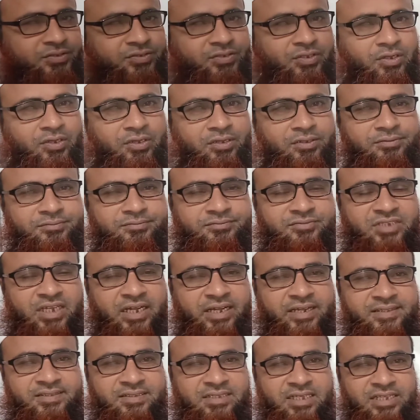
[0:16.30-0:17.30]
So the
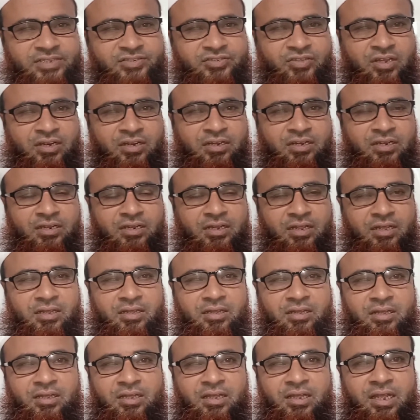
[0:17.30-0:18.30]
discussion
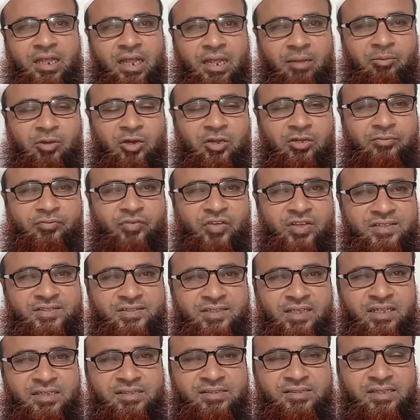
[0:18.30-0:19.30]
about
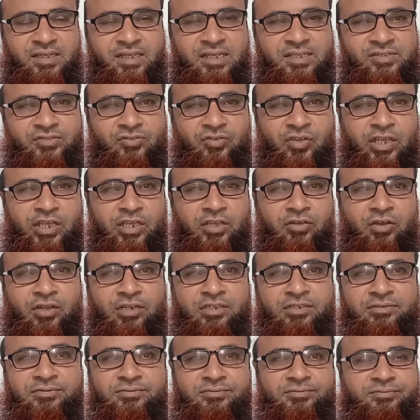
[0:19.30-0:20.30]
voices is going
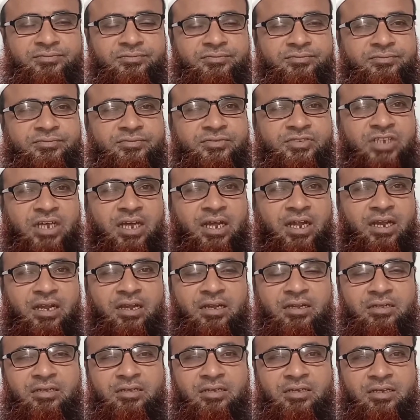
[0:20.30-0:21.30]
on
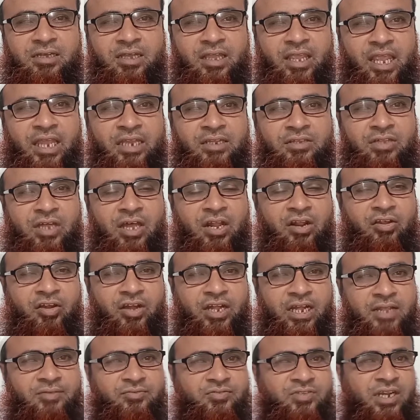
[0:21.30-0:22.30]
the
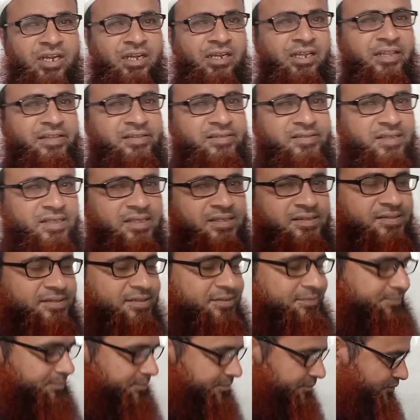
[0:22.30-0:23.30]
interrogative
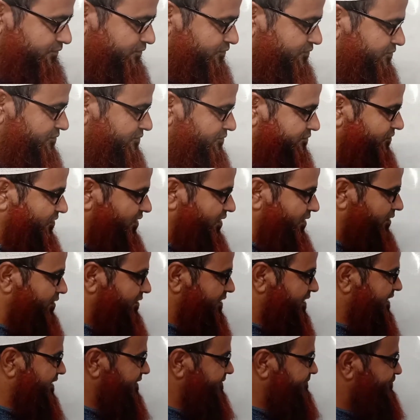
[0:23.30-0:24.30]
sentences.
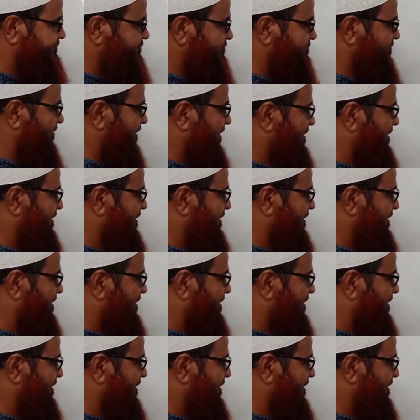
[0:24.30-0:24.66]
Okay.